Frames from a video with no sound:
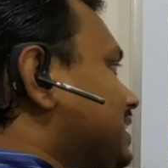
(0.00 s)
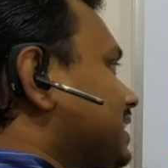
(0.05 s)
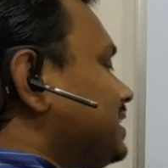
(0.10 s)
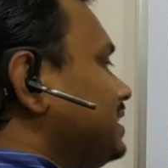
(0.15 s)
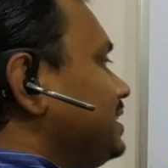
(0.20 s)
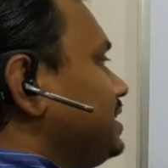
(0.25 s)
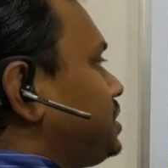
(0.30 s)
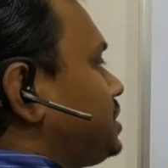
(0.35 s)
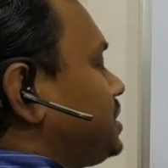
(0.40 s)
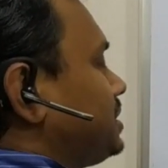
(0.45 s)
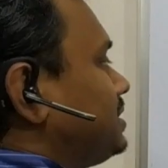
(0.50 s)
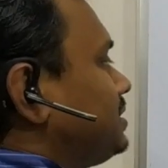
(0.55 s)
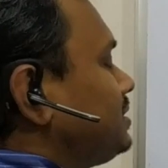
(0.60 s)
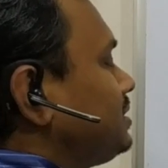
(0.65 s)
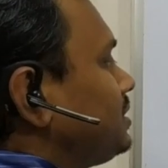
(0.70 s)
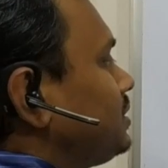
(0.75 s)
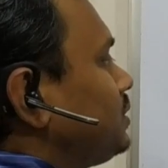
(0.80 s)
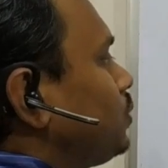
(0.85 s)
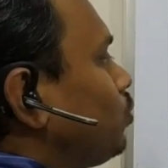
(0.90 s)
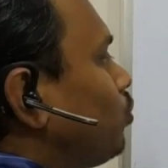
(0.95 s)

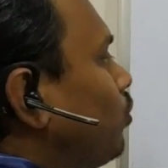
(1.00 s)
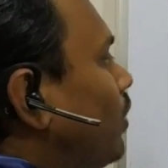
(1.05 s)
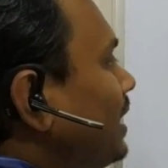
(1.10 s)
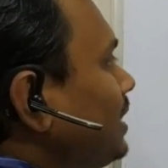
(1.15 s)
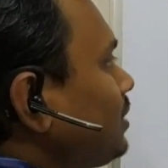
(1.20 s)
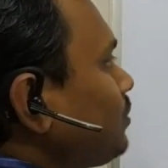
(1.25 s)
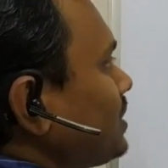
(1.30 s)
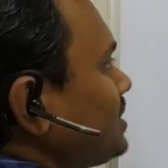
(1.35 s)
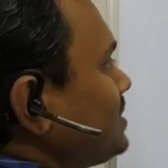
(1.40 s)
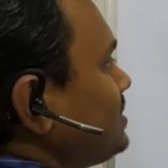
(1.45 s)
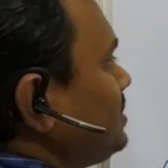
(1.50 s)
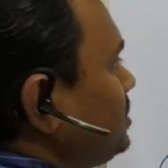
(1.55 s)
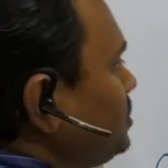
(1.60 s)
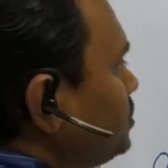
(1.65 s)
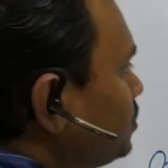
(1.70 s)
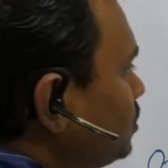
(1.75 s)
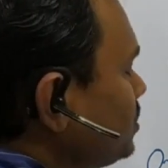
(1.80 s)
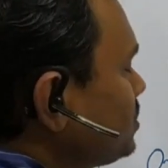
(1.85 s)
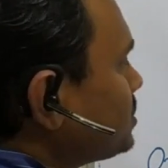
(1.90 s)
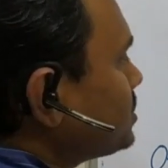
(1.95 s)
condition, what was
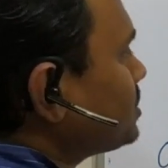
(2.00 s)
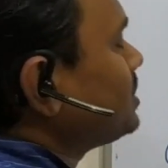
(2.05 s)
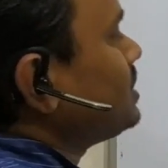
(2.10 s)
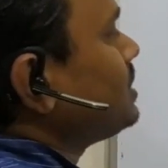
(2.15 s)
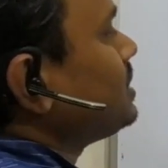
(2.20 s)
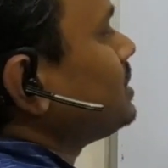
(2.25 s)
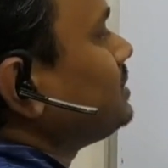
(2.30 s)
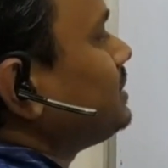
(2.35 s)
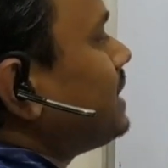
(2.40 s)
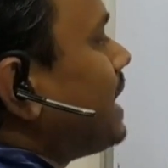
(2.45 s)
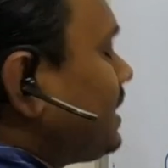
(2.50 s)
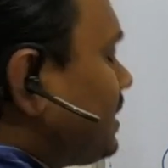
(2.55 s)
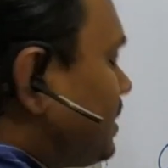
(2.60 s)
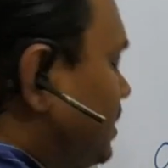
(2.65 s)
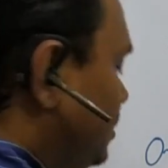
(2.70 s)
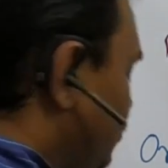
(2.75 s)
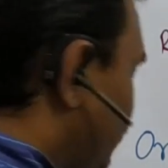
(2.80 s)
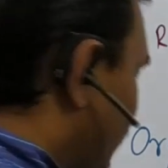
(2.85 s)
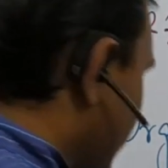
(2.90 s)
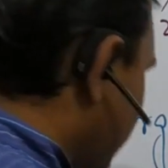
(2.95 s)
used?
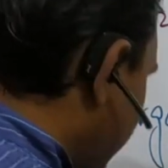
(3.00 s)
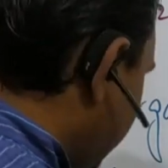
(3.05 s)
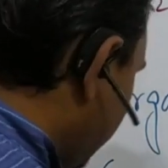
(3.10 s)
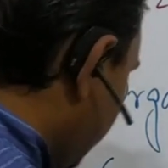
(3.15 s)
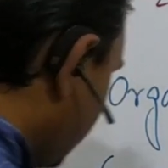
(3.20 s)
That was